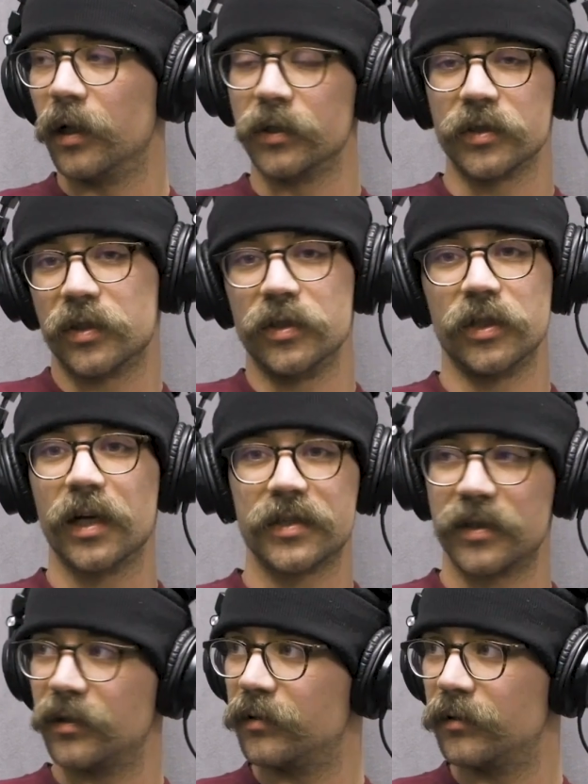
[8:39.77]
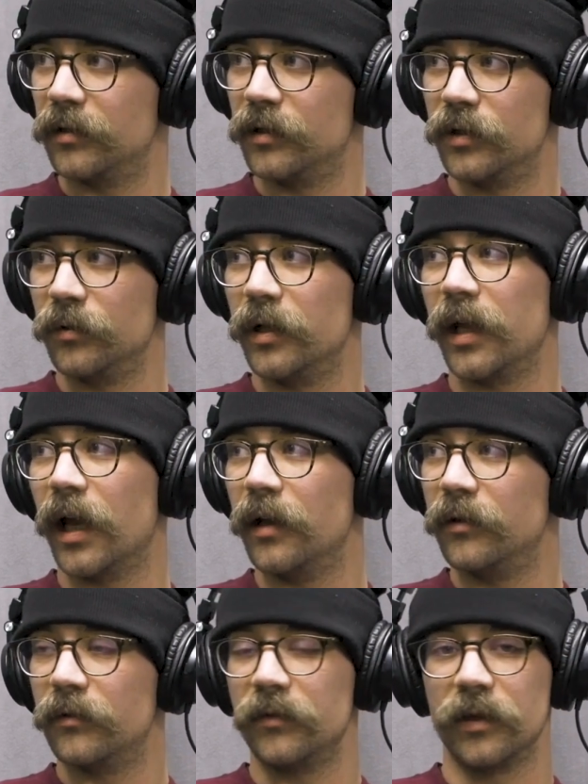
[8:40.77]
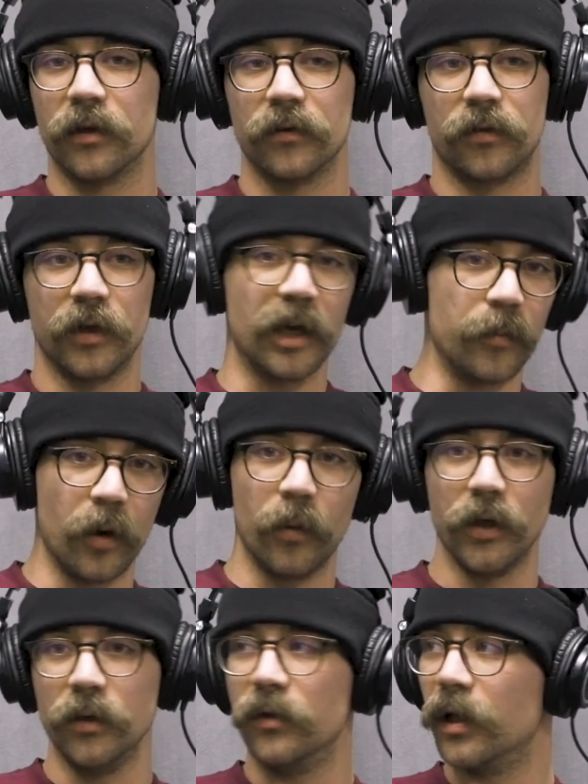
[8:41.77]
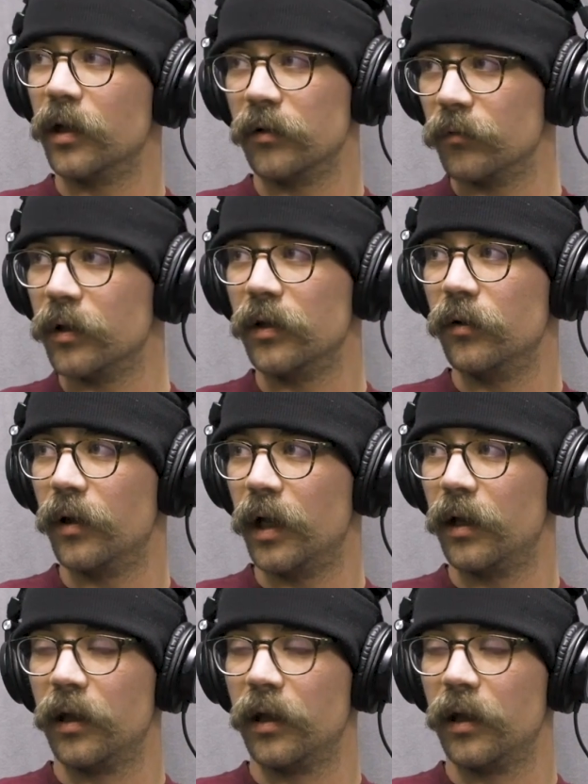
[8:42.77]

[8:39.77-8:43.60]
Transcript: Like just adjust and do it again, you know, think about what you did and redo it.